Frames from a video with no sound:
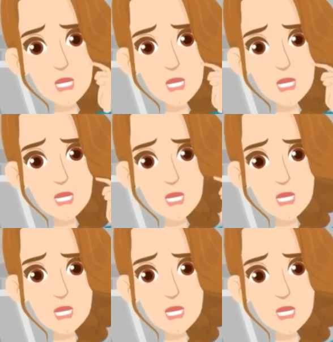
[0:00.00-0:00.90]

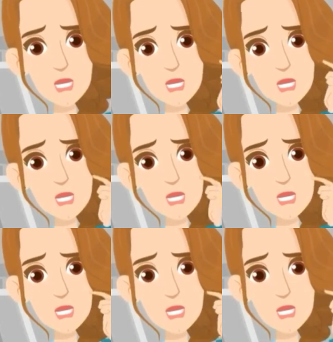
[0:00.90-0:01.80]

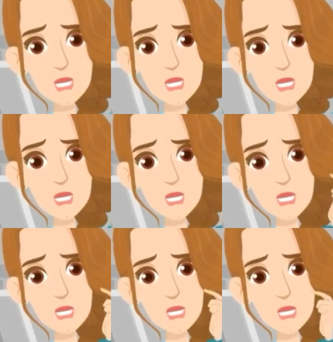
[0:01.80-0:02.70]

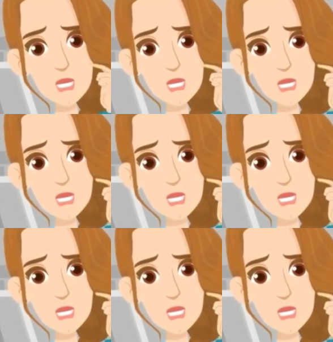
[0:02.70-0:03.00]
(not speaking)